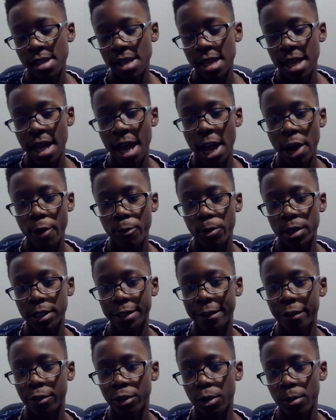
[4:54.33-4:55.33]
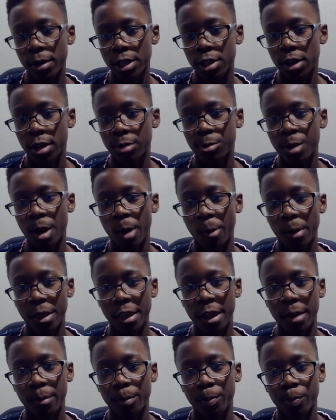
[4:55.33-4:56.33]
I really don't know what's gone wrong with
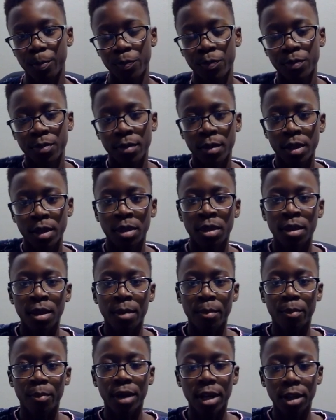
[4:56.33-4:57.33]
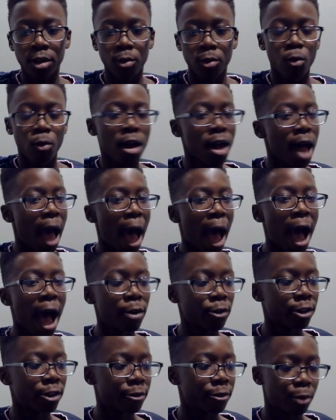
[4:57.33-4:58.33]
him. But what I
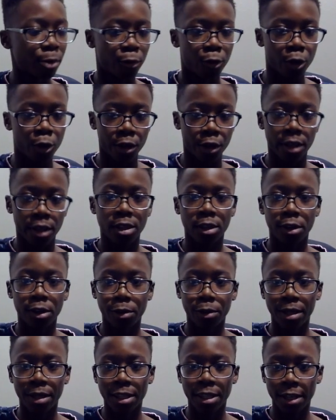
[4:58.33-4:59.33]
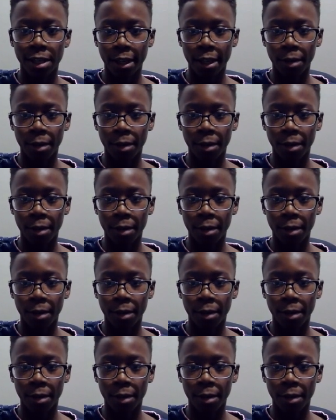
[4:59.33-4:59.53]
would have preferred us to go in today